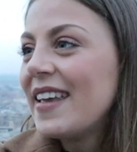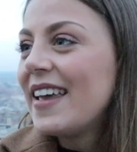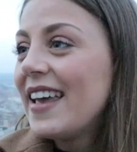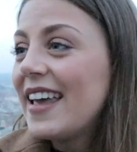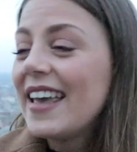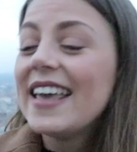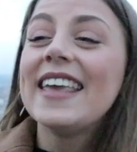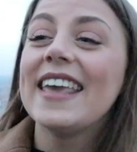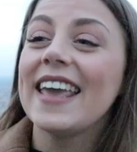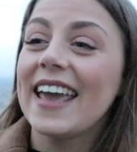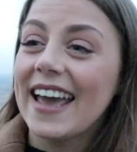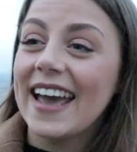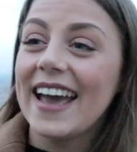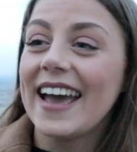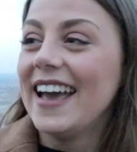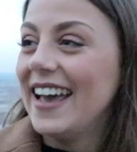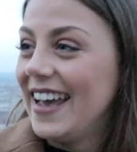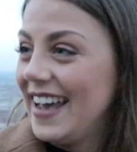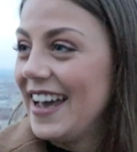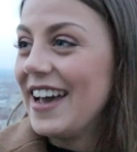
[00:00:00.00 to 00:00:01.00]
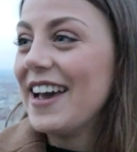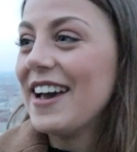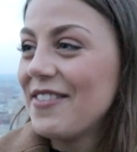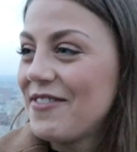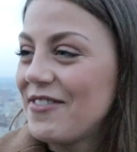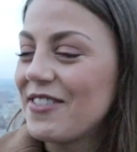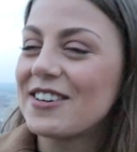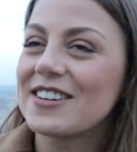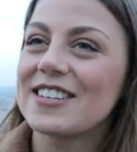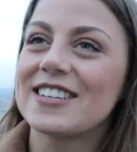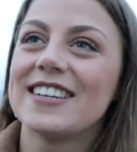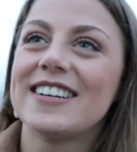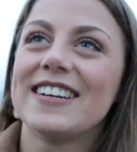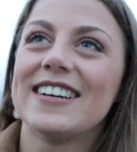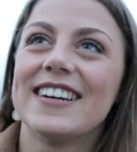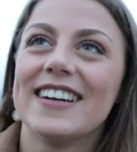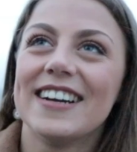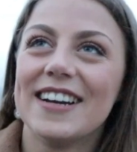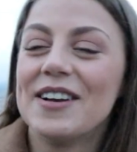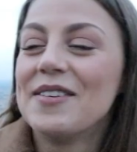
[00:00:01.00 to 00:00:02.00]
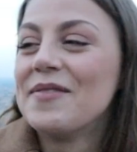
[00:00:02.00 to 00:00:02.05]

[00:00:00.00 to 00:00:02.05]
housework. Yeah, for sure.